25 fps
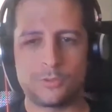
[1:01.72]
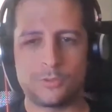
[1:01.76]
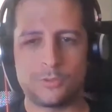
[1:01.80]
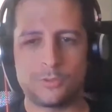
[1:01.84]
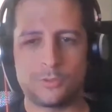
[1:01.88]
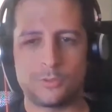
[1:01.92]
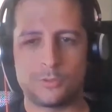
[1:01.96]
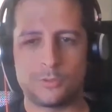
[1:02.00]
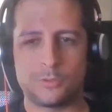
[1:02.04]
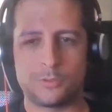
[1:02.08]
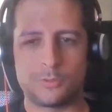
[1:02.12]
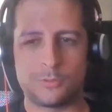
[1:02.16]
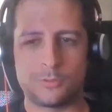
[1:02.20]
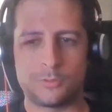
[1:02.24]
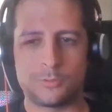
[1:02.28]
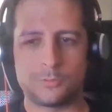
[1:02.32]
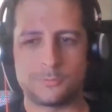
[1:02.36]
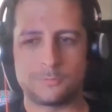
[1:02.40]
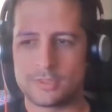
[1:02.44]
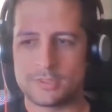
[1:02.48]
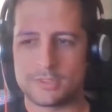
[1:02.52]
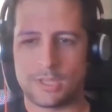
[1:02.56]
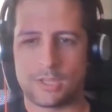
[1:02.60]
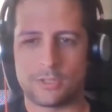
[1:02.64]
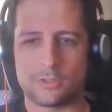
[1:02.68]
good to
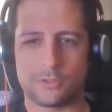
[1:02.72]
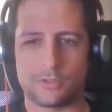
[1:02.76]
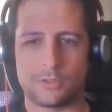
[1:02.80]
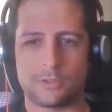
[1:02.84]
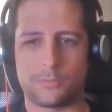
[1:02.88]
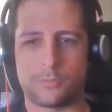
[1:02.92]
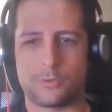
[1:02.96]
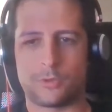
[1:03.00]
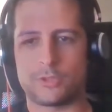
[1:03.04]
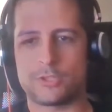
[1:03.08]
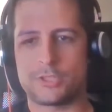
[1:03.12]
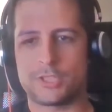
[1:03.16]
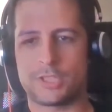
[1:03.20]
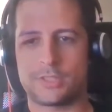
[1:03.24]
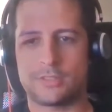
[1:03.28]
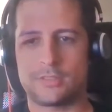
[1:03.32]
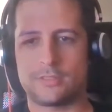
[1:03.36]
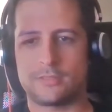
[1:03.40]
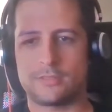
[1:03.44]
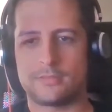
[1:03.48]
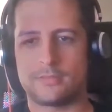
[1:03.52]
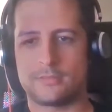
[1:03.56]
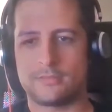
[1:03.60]
start on the project.